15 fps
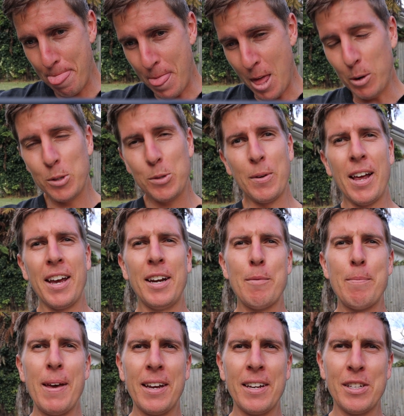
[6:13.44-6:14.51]
That was when I
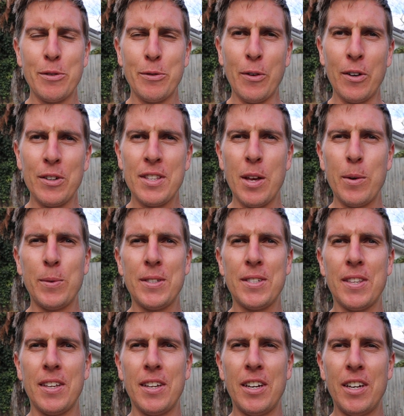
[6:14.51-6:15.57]
headed back into the forest. That
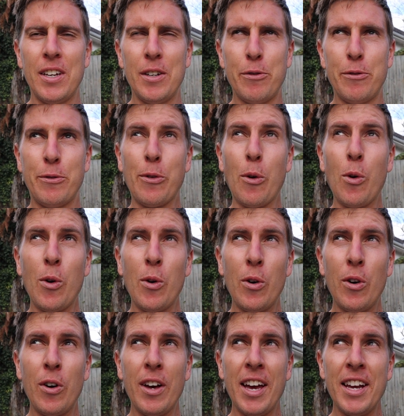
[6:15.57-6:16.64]
was the
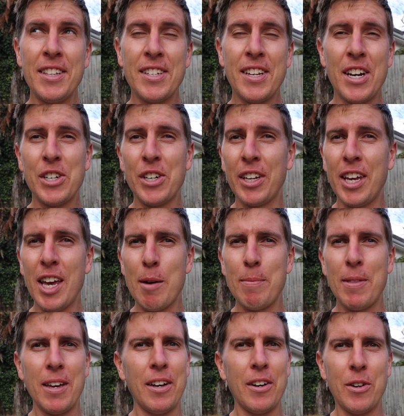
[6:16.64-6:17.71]
4 aid station gap
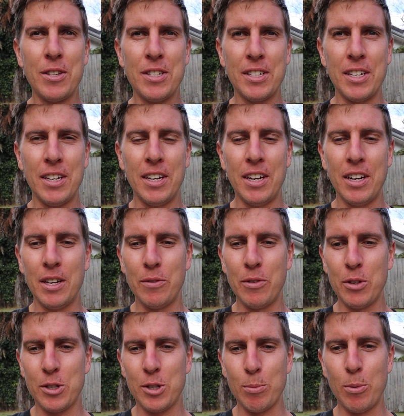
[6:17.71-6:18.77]
that you don't see any of
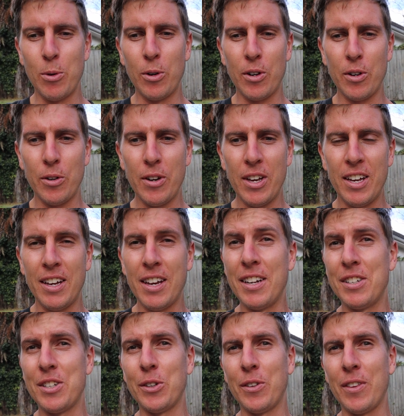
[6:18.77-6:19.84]
your support crew at
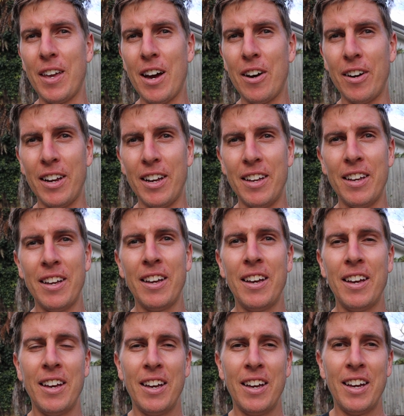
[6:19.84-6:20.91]
until the outlet.
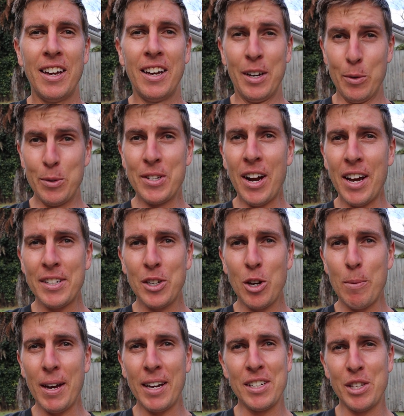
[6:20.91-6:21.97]
It was nice to
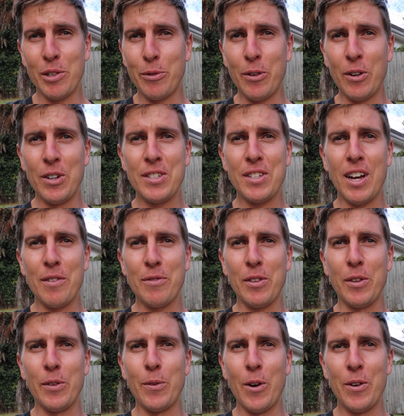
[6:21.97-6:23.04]
go back into the forest after
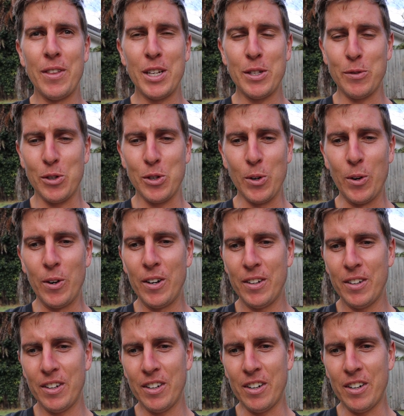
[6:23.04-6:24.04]
the road, that's for sure.